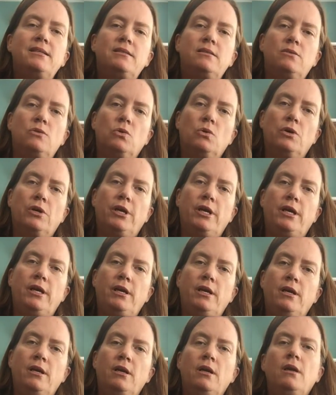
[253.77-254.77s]
story,
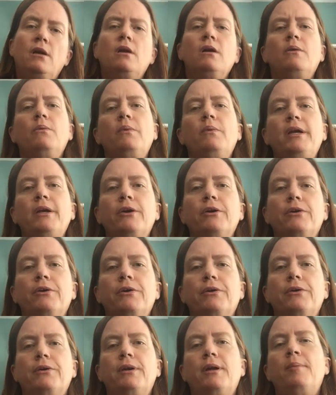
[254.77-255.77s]
we
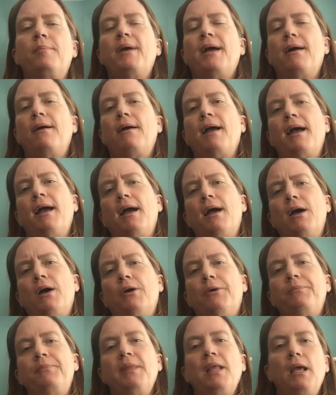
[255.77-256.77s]
heard about how